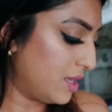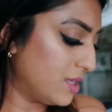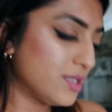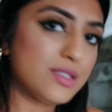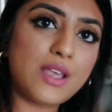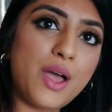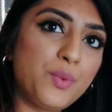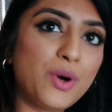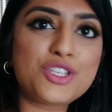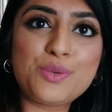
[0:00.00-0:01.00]
So
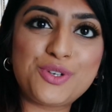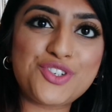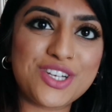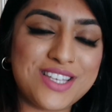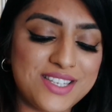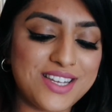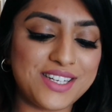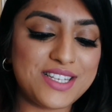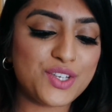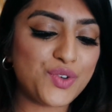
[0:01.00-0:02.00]
what Superdrug has
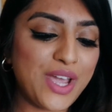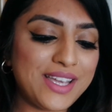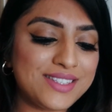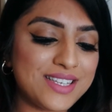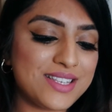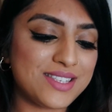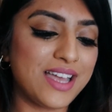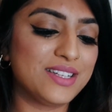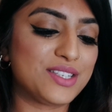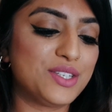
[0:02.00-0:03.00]
done is created these
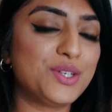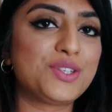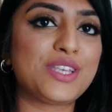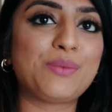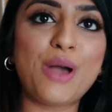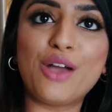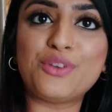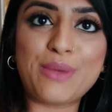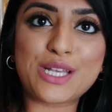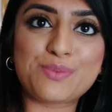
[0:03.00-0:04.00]
scents using
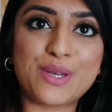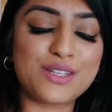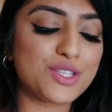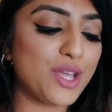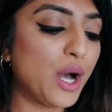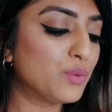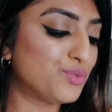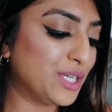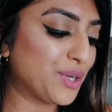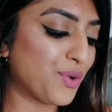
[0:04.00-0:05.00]
perfume experts to help
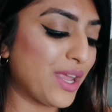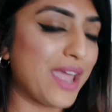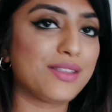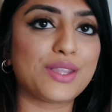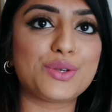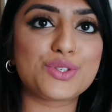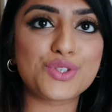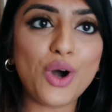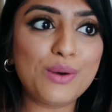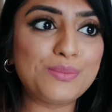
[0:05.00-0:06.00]
recreate those
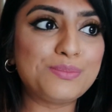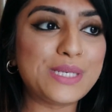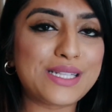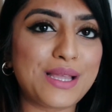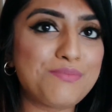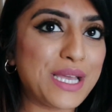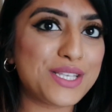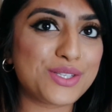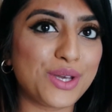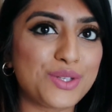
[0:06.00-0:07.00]
top, middle and
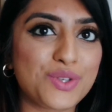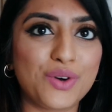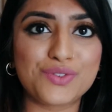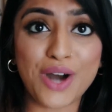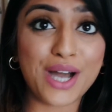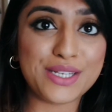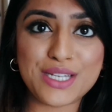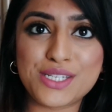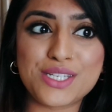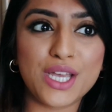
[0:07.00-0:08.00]
base notes of
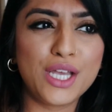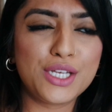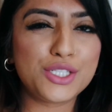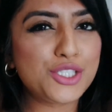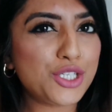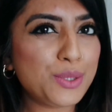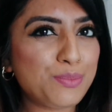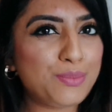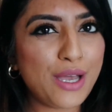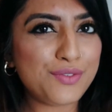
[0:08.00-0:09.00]
high-end dupe
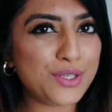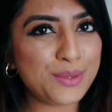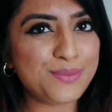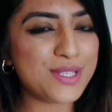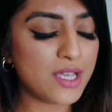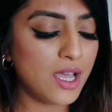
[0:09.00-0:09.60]
perfumes.